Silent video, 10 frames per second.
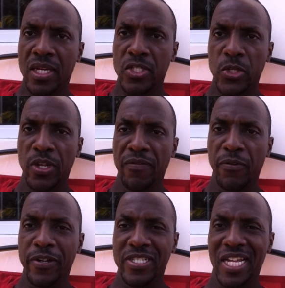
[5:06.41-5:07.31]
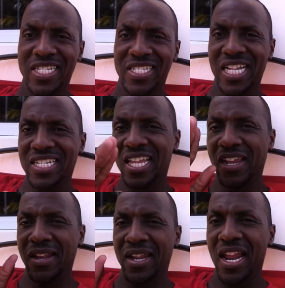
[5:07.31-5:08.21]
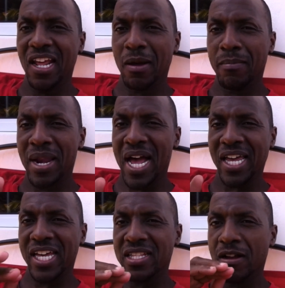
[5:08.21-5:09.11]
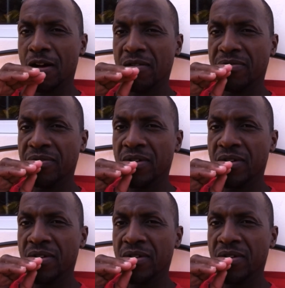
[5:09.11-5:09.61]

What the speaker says: So therefore is that's the like a blanket of